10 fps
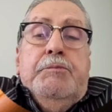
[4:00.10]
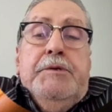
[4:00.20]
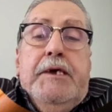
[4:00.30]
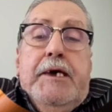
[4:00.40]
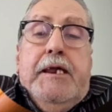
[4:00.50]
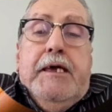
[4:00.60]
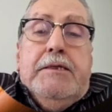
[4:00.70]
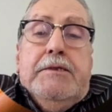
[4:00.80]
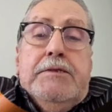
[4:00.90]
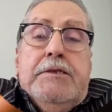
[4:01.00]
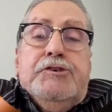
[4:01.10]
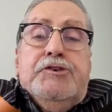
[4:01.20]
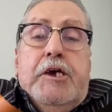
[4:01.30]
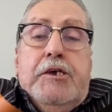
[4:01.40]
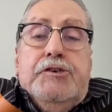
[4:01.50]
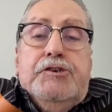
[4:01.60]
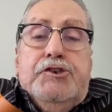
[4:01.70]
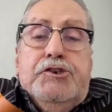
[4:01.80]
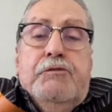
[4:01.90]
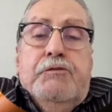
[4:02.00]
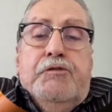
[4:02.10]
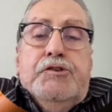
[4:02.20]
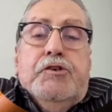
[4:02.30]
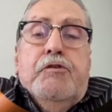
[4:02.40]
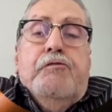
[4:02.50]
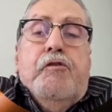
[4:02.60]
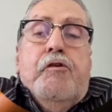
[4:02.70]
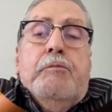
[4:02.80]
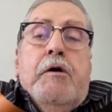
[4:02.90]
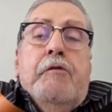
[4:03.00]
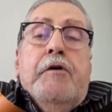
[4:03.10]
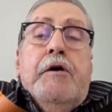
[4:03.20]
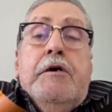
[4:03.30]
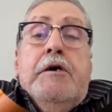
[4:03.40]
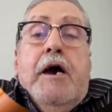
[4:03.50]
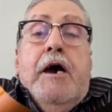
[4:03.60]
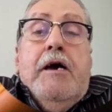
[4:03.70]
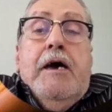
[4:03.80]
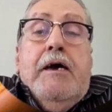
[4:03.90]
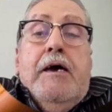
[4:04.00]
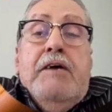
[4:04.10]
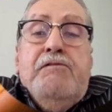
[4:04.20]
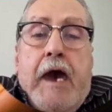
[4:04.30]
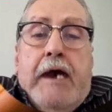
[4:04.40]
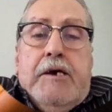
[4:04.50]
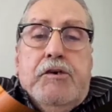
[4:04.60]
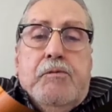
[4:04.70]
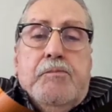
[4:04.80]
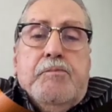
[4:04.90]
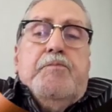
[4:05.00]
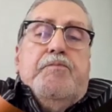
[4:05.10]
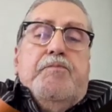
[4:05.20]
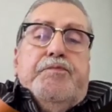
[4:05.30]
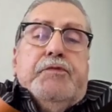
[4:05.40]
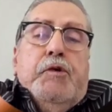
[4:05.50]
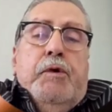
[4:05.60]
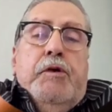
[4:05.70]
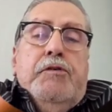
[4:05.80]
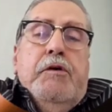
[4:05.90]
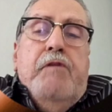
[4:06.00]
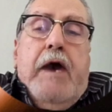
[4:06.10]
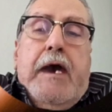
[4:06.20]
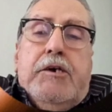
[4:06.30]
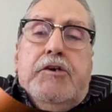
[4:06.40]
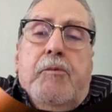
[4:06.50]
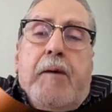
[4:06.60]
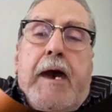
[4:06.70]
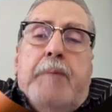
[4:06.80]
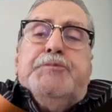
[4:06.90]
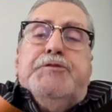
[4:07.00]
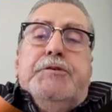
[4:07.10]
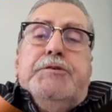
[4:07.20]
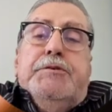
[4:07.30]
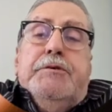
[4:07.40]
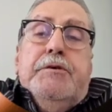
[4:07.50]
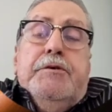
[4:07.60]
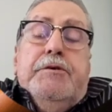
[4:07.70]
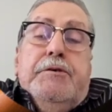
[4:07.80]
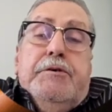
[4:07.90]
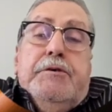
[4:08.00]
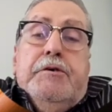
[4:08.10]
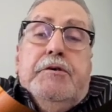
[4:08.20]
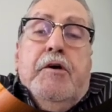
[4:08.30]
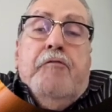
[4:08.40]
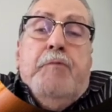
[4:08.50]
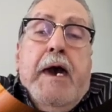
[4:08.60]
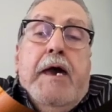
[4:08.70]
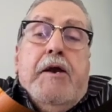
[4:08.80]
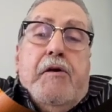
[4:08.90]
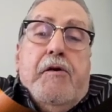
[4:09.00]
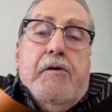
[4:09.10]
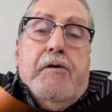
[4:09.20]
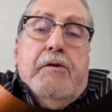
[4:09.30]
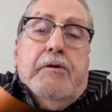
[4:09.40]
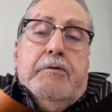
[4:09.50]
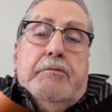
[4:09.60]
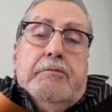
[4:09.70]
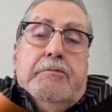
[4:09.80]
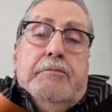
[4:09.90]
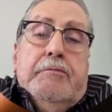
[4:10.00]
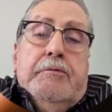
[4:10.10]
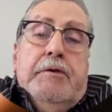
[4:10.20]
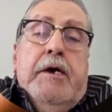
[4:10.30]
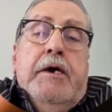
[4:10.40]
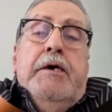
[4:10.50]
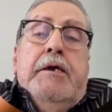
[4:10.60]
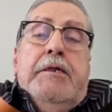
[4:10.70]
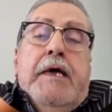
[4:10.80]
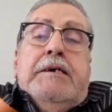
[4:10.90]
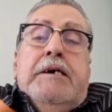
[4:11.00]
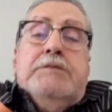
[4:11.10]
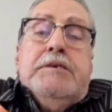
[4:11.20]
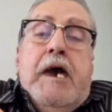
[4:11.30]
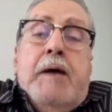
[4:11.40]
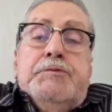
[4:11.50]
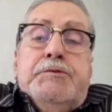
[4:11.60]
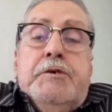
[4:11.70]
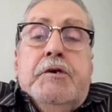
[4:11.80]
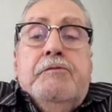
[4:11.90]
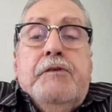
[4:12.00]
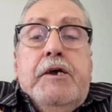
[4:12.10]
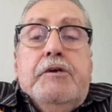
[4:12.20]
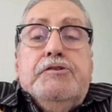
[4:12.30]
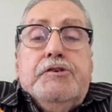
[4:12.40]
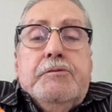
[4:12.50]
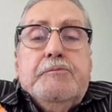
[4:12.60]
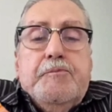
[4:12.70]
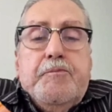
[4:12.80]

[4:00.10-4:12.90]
would be in it that change the physical form of a vacuum. What is a vacuum? Absent of matter, and in that case, absent of energy.